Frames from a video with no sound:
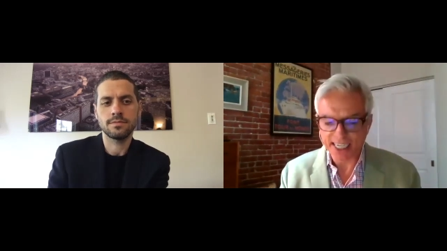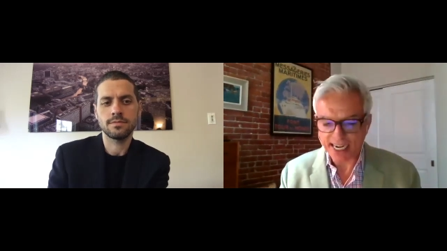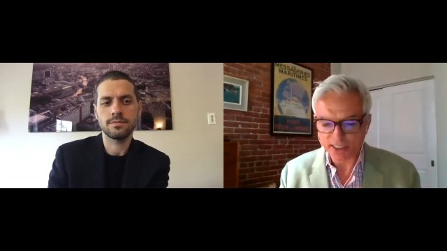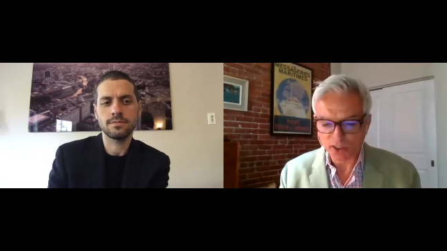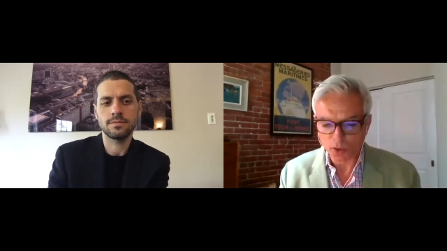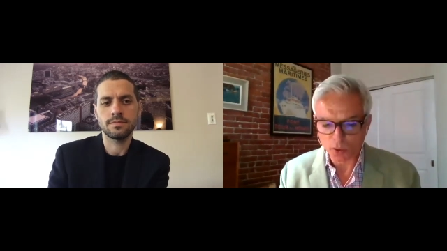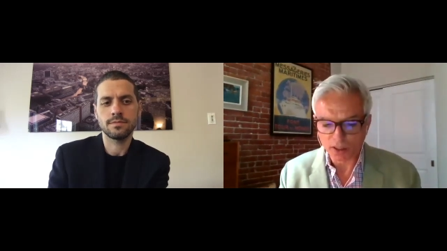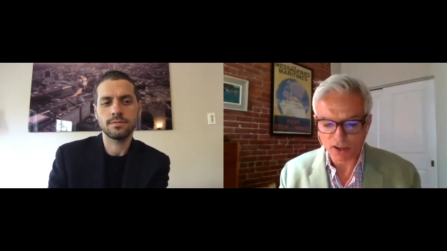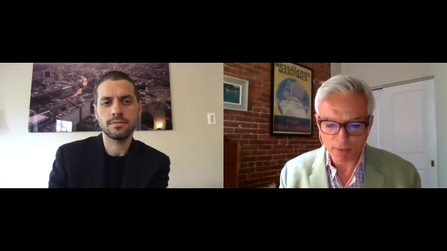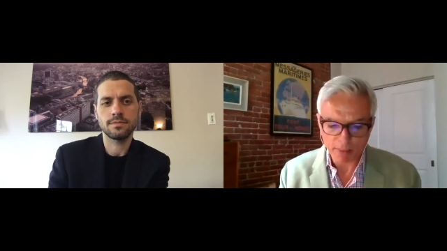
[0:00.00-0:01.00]
Speaker 1: Chan
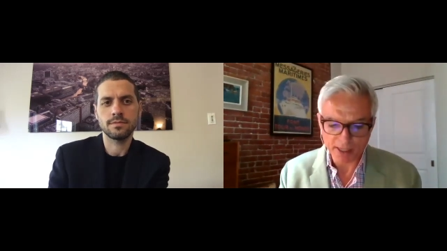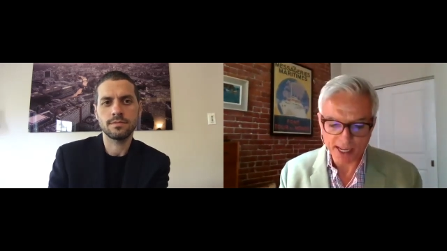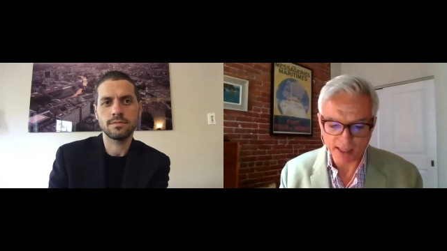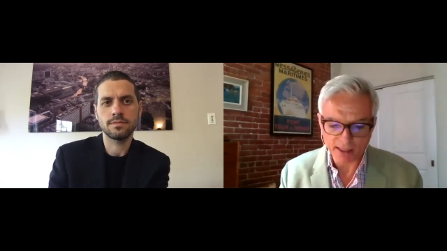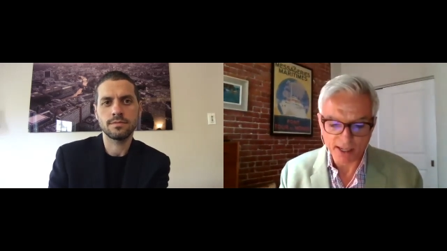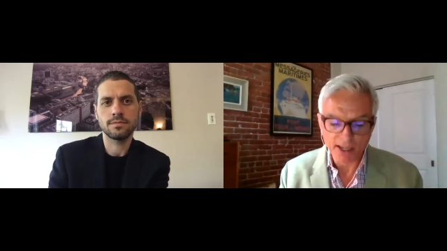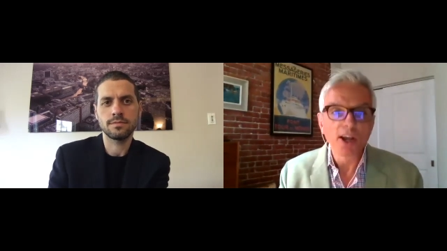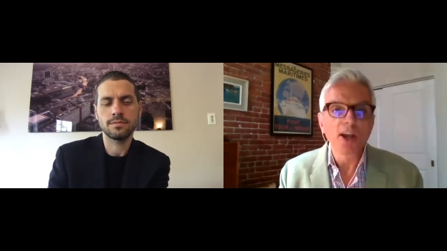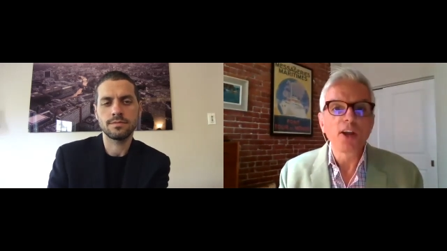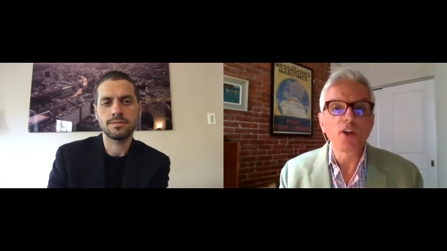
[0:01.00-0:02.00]
School of Public Health.
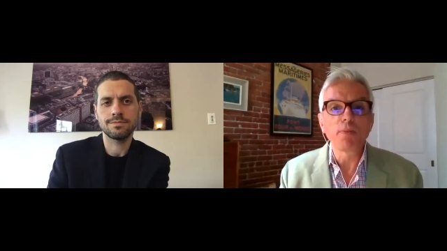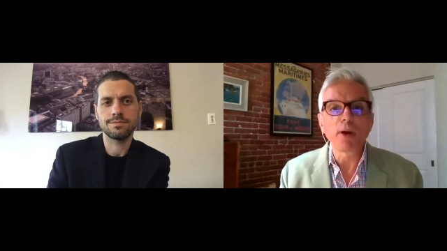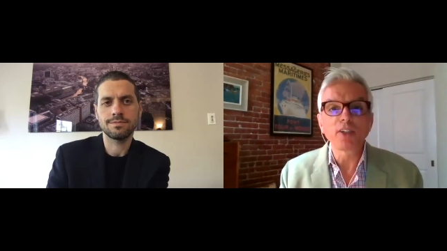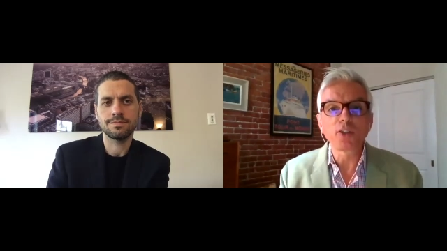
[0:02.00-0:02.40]
You can